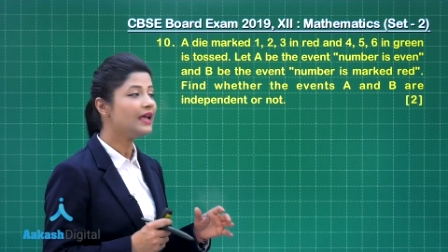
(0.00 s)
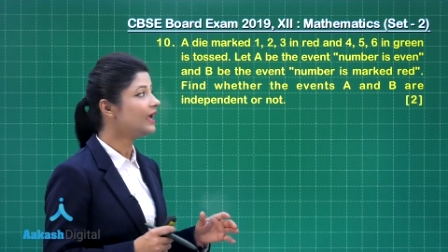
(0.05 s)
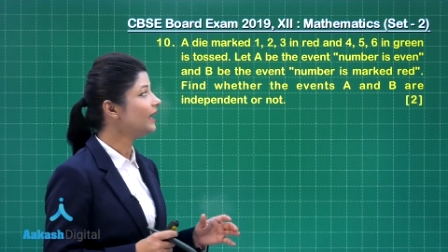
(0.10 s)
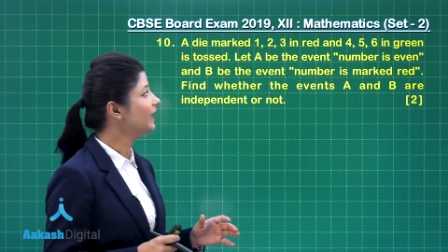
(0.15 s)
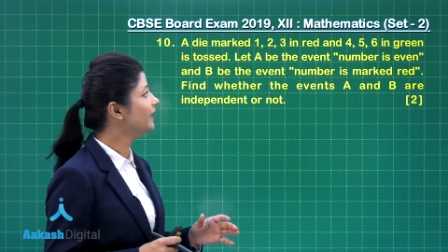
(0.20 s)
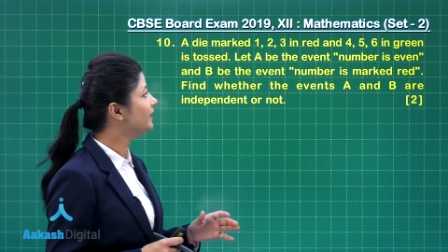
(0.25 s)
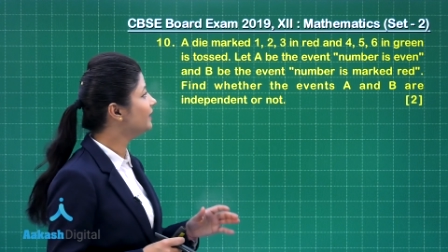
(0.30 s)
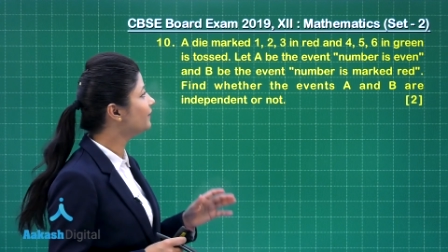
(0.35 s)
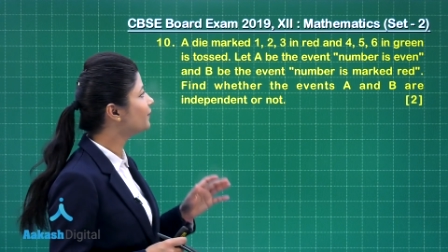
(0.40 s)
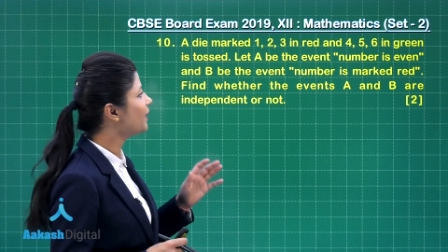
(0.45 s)

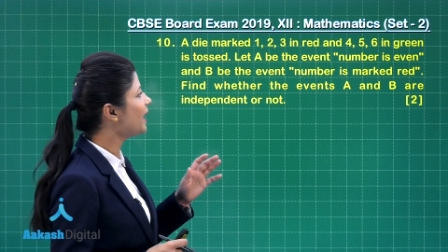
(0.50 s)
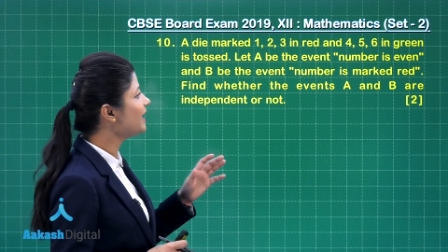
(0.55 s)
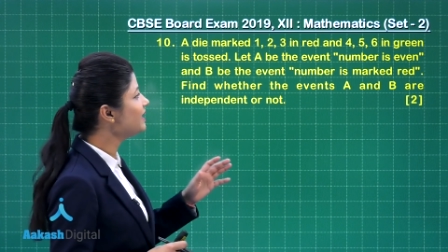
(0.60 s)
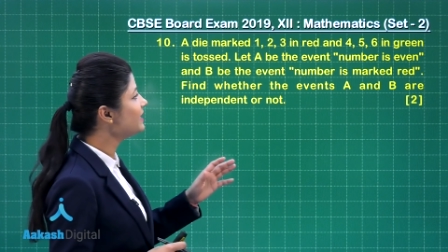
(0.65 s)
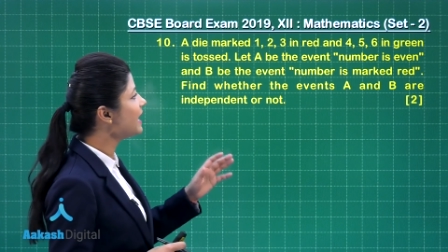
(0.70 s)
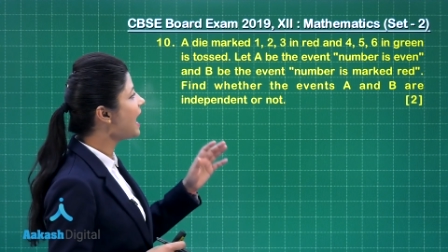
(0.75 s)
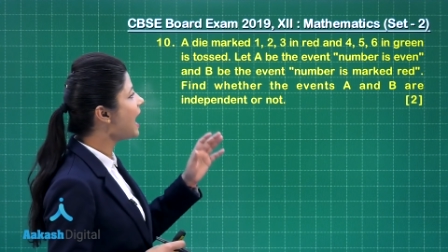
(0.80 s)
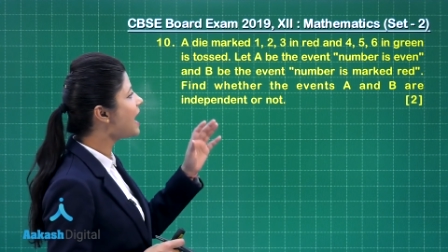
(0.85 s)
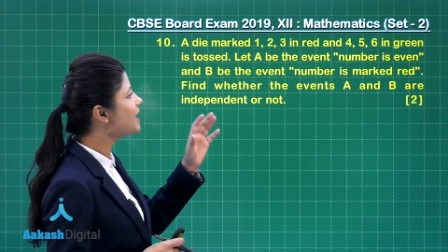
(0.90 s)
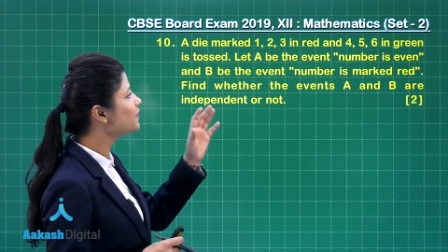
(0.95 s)
in
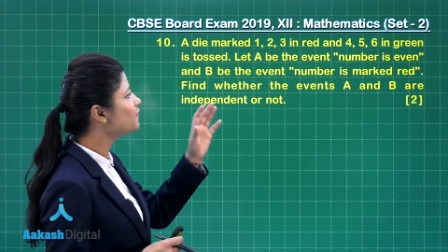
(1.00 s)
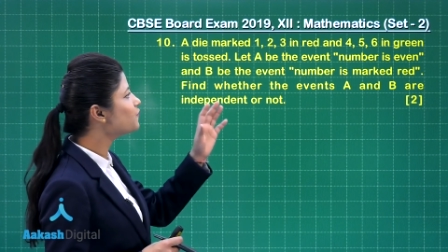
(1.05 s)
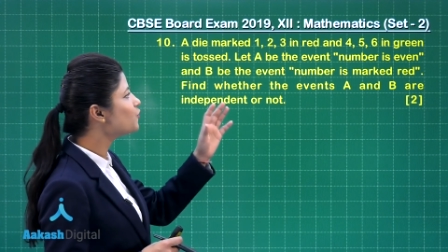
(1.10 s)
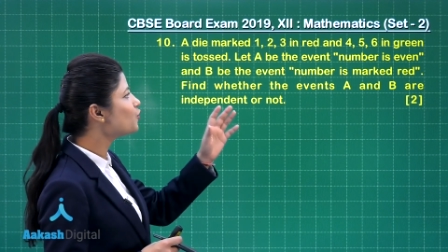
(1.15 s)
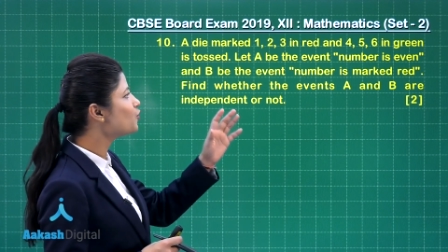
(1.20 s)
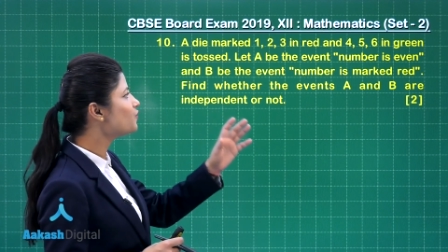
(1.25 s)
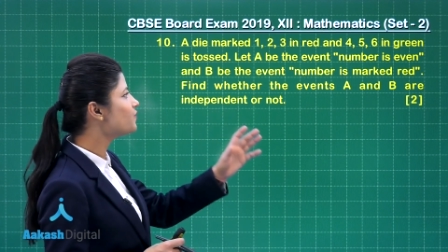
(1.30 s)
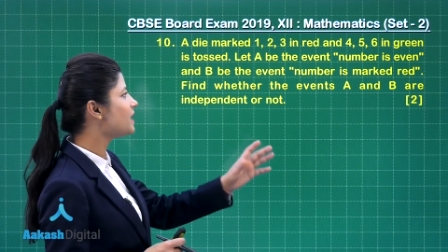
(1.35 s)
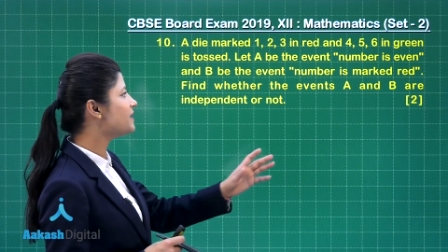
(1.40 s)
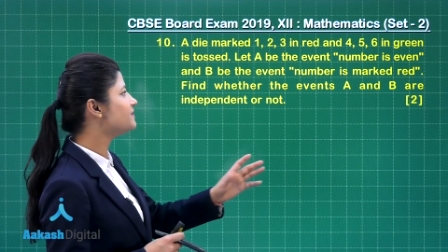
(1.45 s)
red and
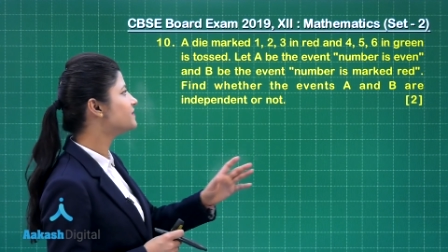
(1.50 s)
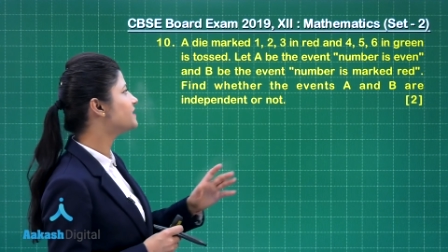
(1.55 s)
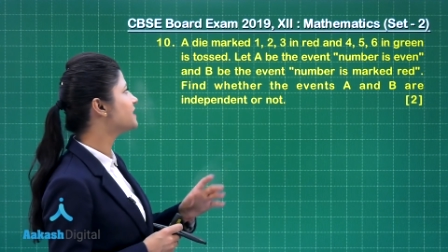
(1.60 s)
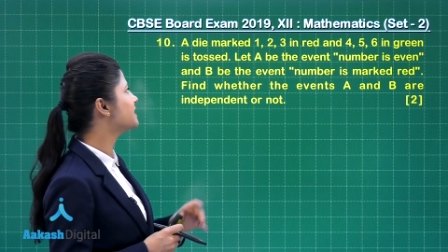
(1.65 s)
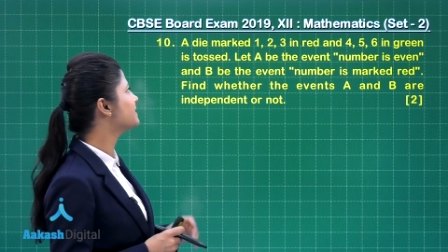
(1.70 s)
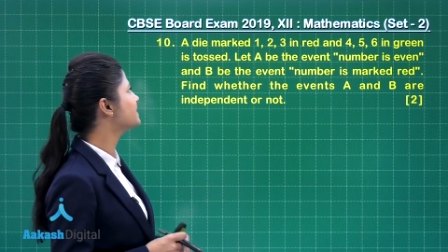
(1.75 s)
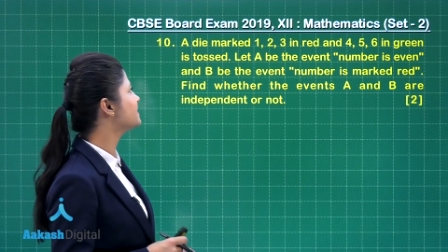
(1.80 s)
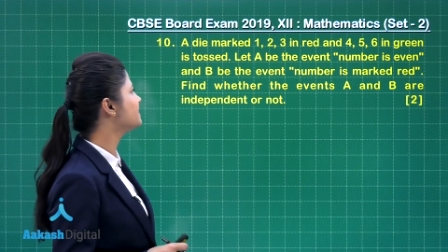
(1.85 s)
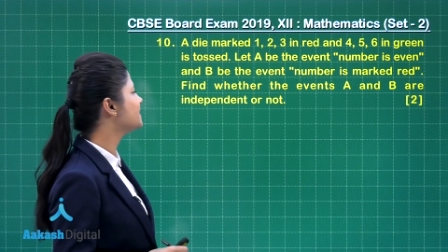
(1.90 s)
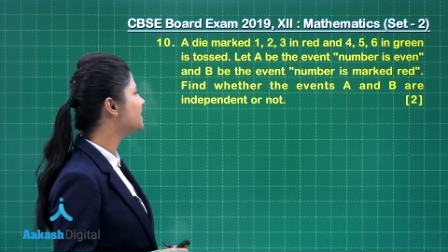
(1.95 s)
four, five,
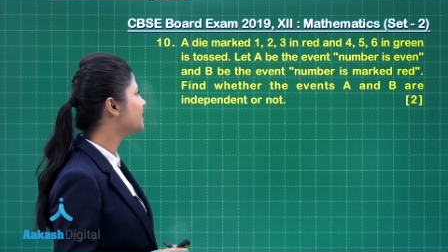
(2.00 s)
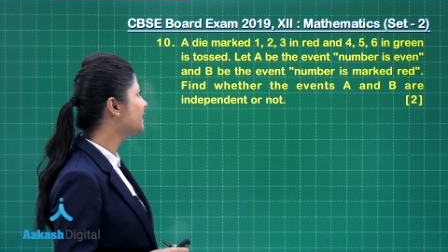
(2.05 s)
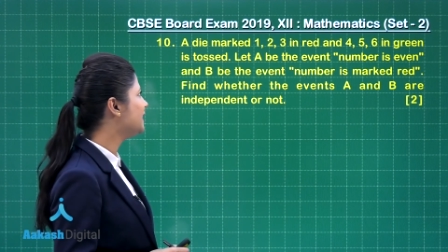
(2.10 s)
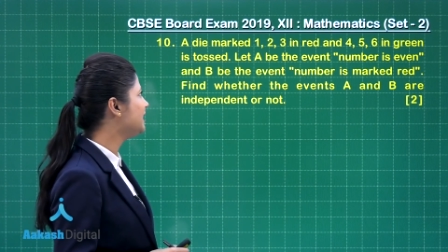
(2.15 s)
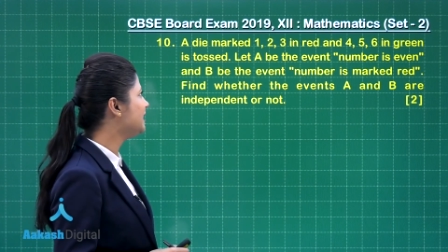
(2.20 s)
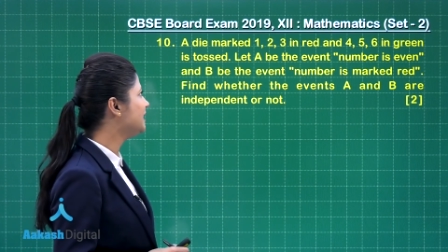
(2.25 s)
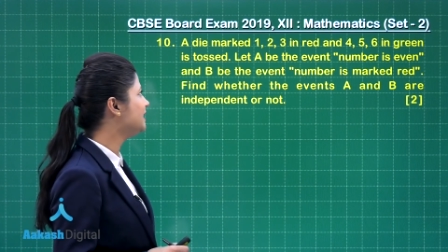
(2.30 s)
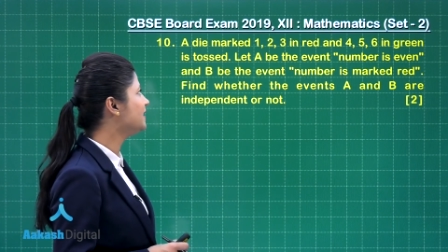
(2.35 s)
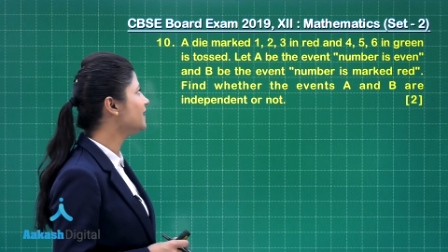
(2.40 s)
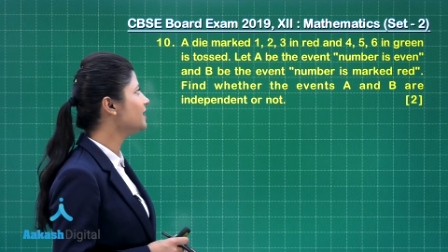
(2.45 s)
six in
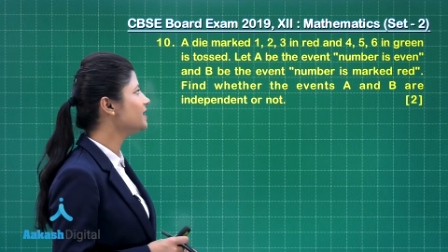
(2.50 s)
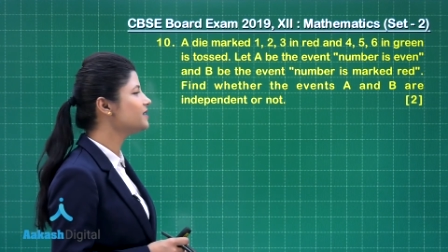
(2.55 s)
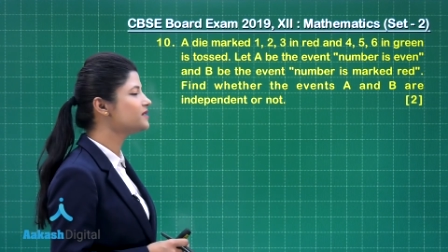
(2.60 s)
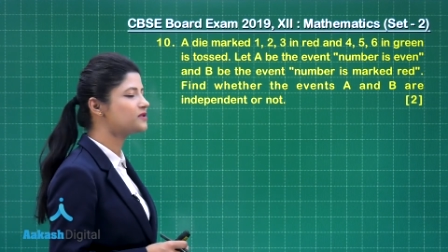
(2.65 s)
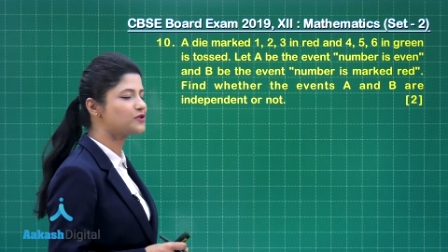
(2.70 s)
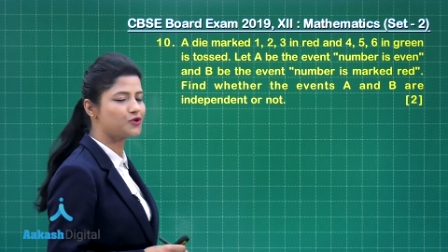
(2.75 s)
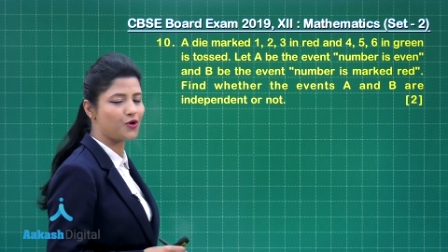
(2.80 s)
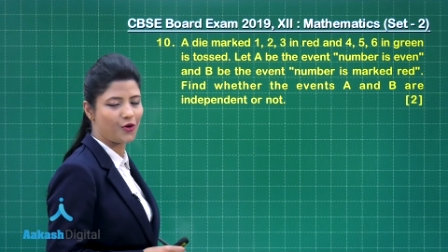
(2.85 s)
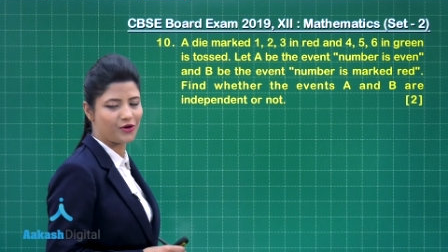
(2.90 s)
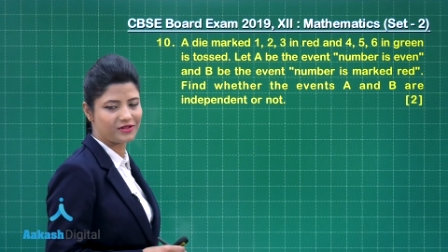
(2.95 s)
green
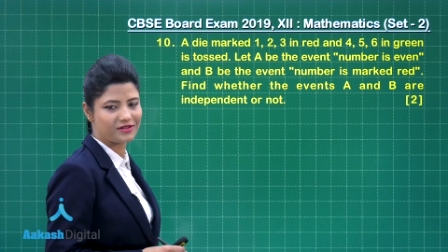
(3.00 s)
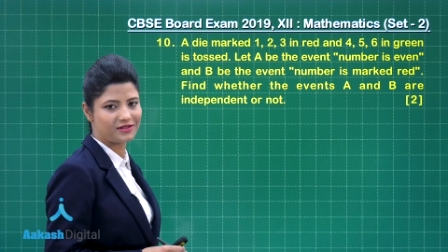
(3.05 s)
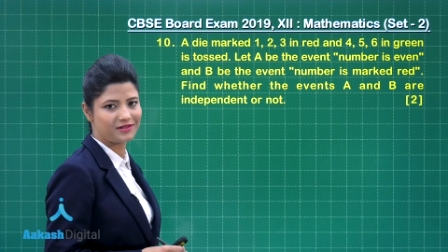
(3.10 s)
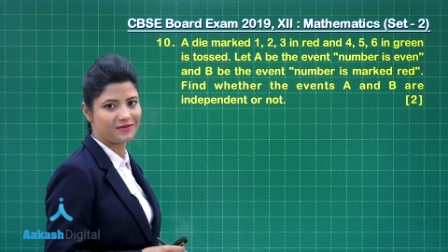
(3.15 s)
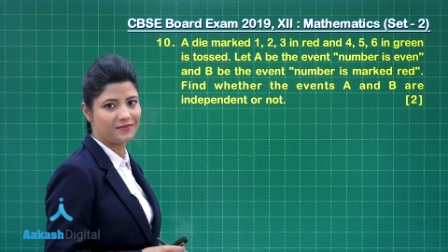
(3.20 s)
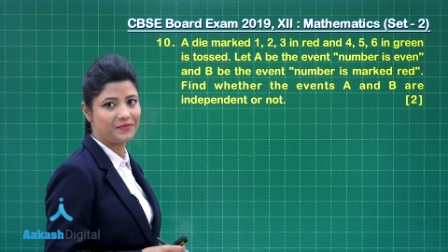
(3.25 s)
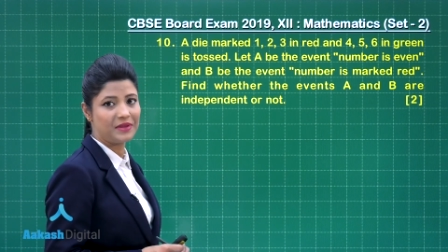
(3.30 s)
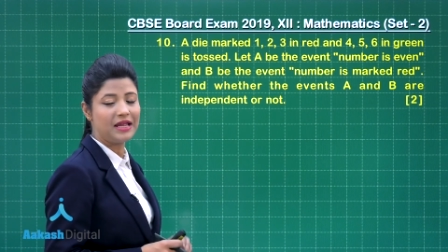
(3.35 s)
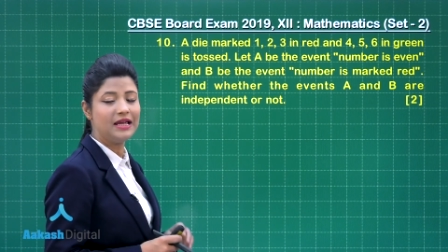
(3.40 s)
is tossed.